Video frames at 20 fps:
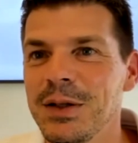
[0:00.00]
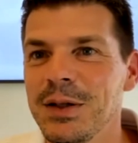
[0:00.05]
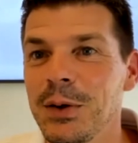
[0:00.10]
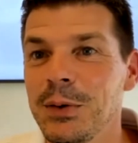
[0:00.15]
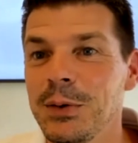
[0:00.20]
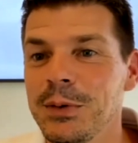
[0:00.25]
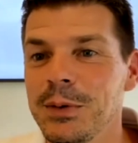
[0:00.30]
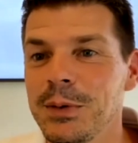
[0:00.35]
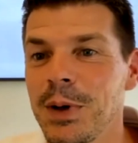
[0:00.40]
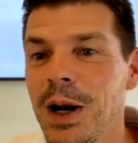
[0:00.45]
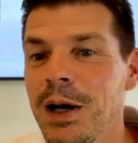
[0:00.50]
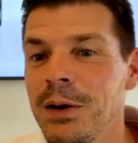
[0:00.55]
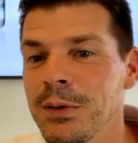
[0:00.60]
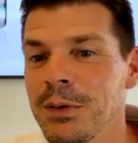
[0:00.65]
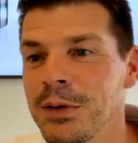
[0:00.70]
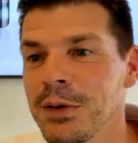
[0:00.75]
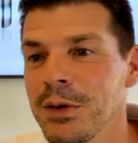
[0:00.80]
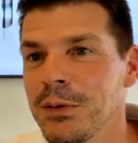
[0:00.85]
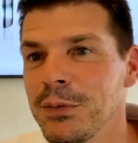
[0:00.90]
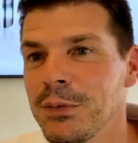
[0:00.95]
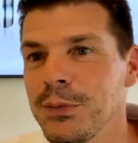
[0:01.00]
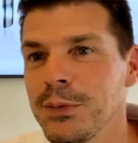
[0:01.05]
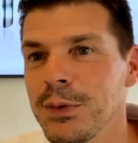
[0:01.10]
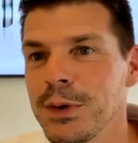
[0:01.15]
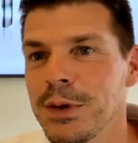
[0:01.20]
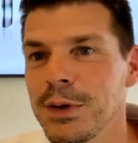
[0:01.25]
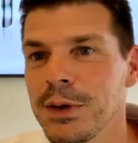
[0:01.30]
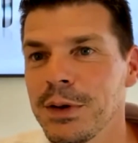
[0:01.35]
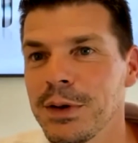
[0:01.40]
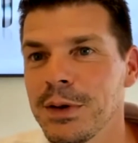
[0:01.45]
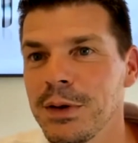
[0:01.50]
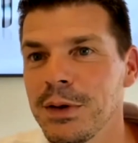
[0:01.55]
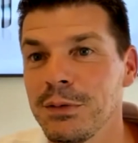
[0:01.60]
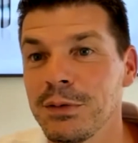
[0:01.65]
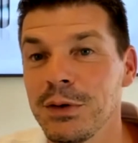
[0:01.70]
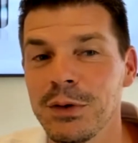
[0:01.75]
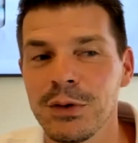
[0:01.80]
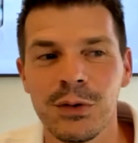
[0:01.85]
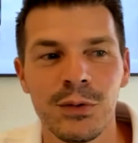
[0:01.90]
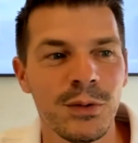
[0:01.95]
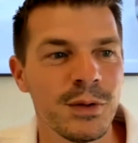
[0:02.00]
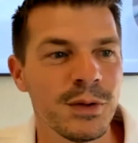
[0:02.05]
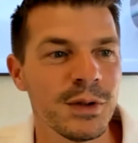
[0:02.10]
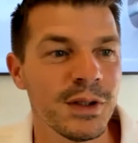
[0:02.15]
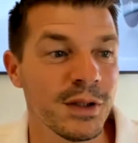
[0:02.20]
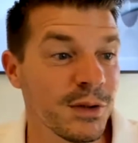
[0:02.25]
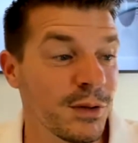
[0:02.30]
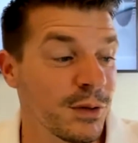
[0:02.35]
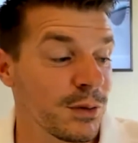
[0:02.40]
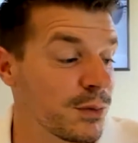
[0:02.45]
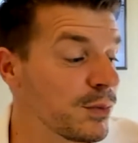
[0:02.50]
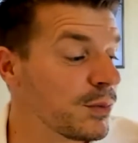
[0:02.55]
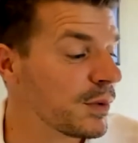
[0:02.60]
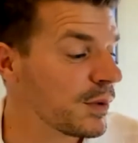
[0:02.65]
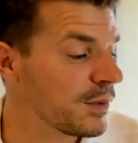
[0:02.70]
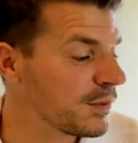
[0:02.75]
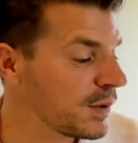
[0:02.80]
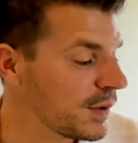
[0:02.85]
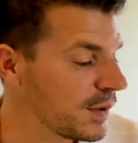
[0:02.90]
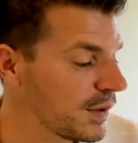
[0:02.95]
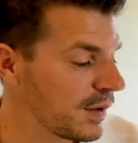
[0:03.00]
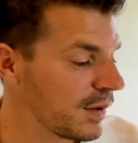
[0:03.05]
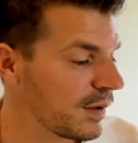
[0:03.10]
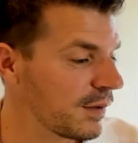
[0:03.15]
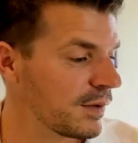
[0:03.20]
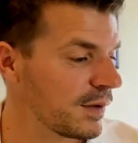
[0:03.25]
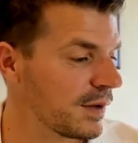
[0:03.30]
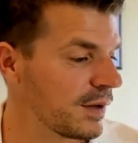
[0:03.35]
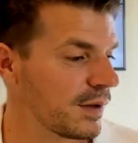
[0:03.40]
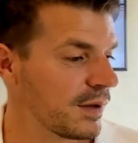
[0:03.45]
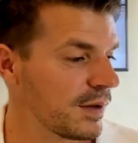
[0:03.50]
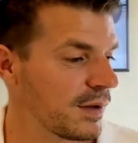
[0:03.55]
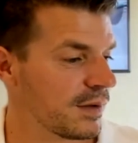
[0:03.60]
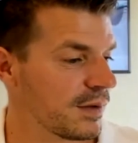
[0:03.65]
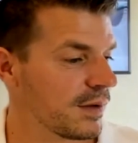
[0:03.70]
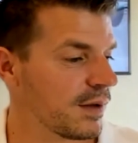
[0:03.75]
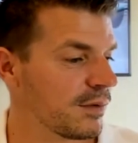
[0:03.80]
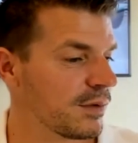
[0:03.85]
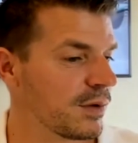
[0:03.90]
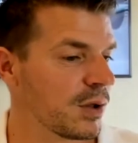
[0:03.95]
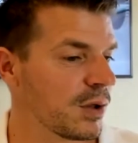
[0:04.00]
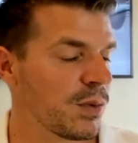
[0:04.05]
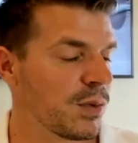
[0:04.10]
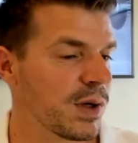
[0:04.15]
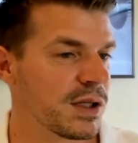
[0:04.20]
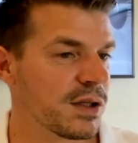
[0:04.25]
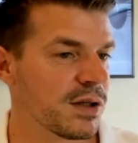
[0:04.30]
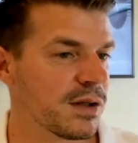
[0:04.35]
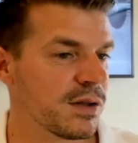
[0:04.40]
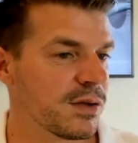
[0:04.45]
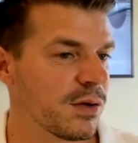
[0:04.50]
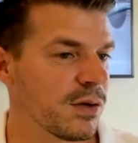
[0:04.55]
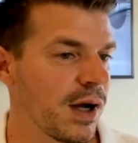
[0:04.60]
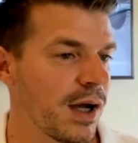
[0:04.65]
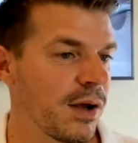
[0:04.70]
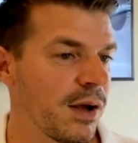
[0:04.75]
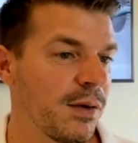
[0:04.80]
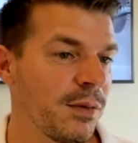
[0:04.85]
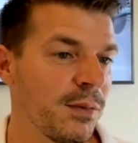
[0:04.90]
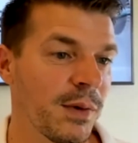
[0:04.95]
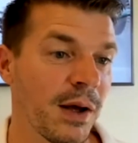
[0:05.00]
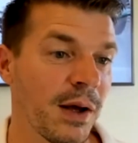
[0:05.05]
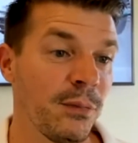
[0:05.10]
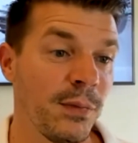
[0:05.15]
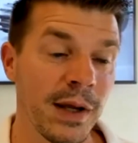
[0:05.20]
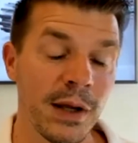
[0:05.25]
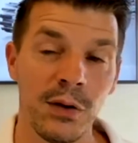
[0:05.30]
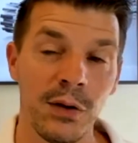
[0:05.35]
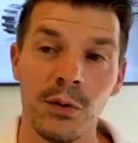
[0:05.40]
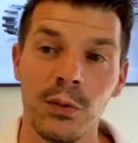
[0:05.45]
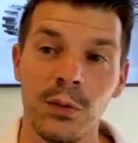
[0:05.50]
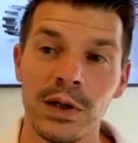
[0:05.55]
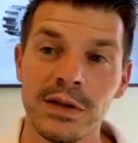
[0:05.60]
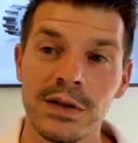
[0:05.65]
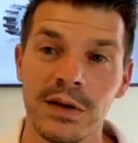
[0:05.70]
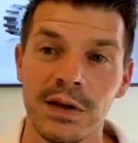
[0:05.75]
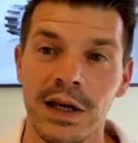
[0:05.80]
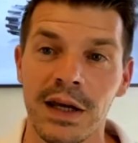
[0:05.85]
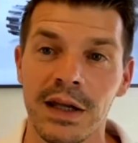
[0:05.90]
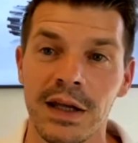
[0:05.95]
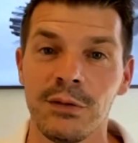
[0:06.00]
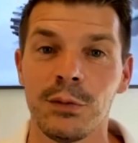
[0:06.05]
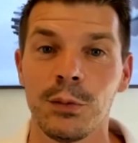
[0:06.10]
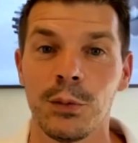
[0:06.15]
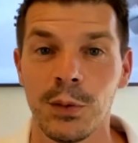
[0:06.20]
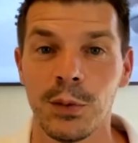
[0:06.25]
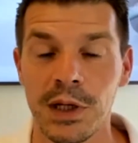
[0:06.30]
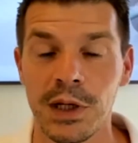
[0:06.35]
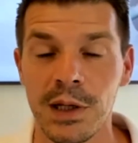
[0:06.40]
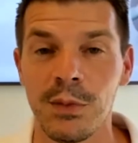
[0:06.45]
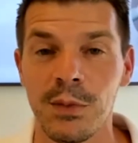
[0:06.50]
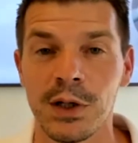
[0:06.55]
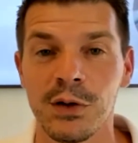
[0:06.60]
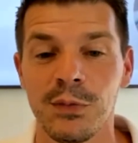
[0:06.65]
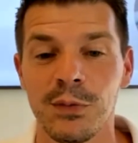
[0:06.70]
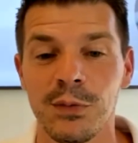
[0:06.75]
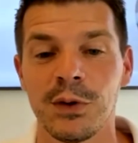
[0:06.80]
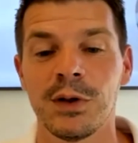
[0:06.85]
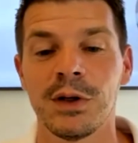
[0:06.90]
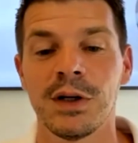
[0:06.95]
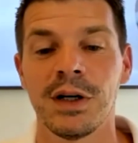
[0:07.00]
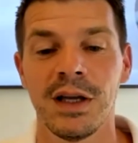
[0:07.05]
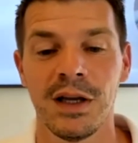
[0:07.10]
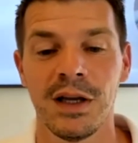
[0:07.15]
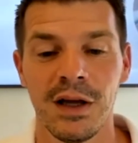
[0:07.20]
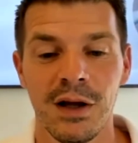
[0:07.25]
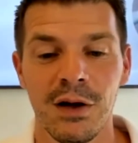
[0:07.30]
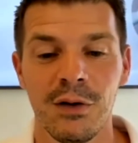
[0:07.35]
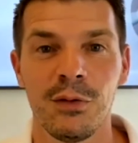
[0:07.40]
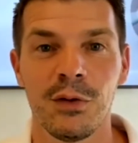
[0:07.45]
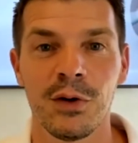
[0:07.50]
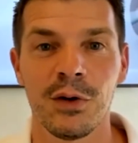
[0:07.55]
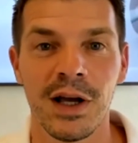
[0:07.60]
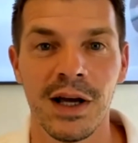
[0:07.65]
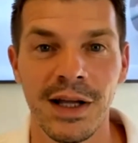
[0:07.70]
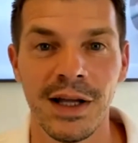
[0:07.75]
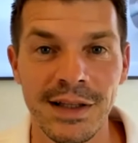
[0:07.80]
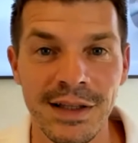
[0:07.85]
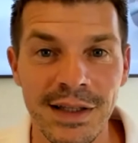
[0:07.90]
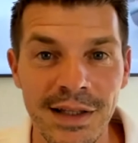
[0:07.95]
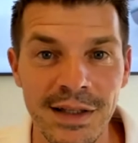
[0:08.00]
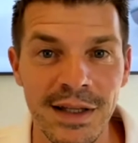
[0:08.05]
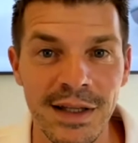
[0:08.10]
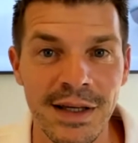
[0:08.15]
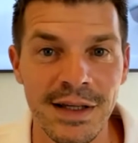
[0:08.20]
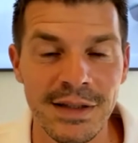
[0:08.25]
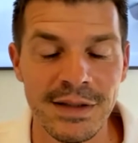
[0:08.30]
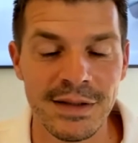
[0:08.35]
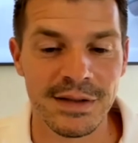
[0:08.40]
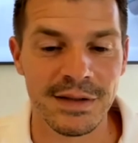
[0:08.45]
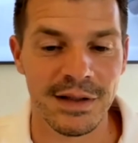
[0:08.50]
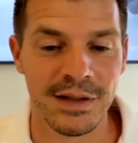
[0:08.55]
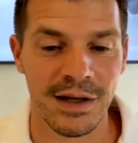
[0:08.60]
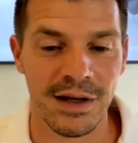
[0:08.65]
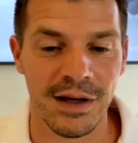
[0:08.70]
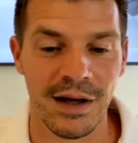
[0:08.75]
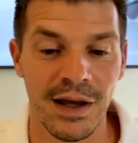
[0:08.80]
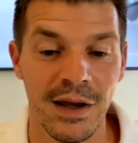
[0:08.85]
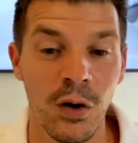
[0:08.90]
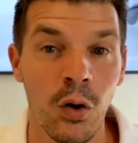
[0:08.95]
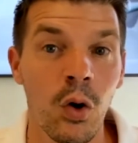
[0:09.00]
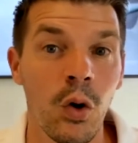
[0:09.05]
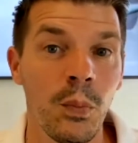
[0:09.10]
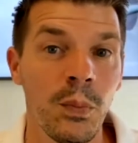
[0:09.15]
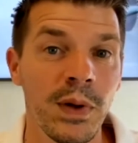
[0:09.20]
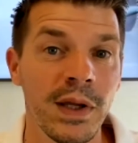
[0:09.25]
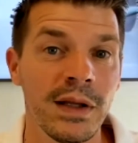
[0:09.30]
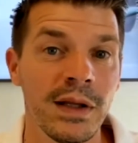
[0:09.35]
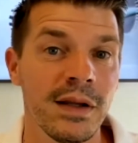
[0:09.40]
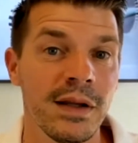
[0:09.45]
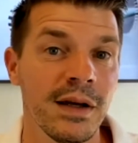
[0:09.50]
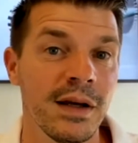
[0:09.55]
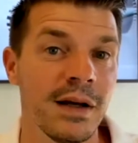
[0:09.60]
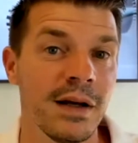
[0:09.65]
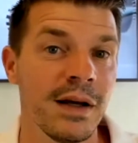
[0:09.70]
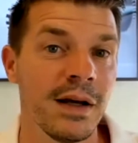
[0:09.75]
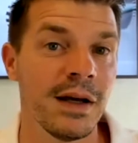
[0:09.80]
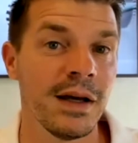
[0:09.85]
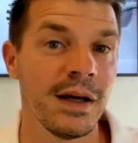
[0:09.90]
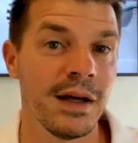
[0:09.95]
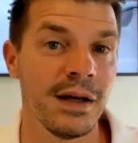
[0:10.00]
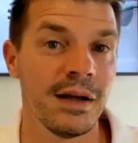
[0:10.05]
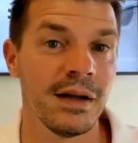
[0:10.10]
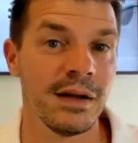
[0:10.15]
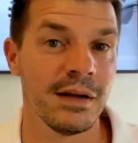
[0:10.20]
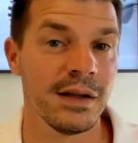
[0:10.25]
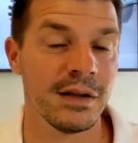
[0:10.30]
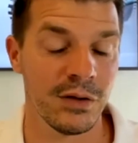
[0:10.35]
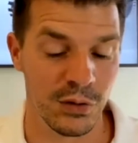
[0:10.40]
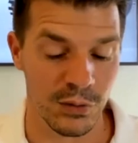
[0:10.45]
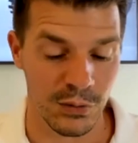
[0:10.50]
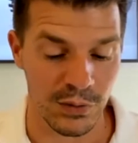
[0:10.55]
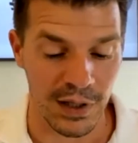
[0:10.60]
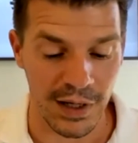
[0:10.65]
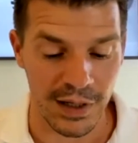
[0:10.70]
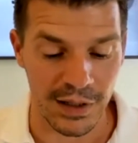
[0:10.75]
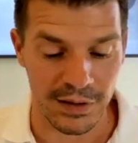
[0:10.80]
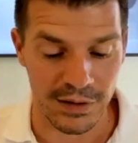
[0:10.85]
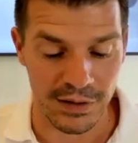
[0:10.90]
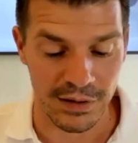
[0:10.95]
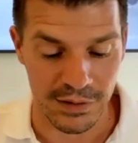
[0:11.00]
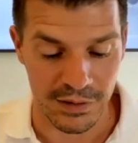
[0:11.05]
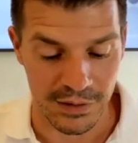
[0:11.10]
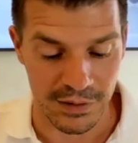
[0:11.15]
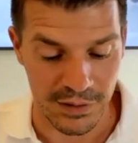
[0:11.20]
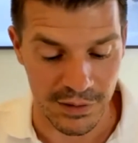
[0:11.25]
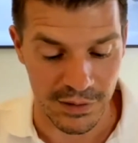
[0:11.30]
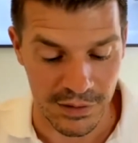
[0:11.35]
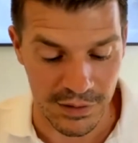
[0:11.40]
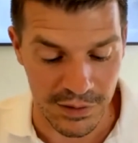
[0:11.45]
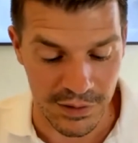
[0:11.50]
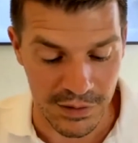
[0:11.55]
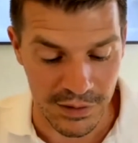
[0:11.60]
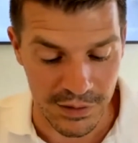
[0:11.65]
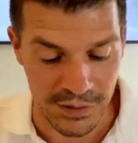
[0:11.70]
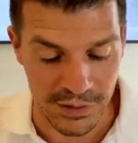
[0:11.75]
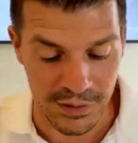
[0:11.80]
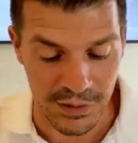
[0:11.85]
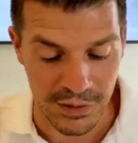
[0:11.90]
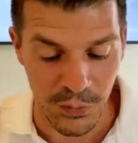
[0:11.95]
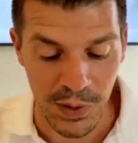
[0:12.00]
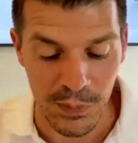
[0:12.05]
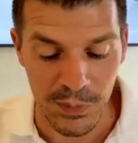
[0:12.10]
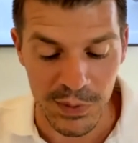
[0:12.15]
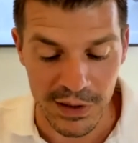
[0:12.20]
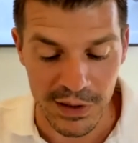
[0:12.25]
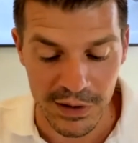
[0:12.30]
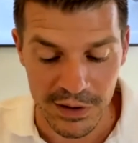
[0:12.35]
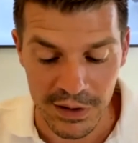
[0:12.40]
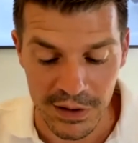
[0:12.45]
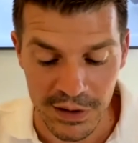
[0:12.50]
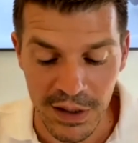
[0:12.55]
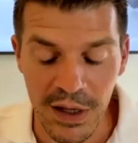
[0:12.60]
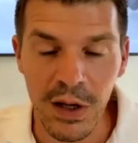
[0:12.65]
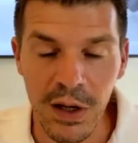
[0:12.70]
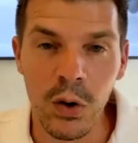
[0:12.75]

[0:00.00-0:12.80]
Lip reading: round of the tour of the questions. So I thank you once again really much for your attendance. I hope that you liked the webinar.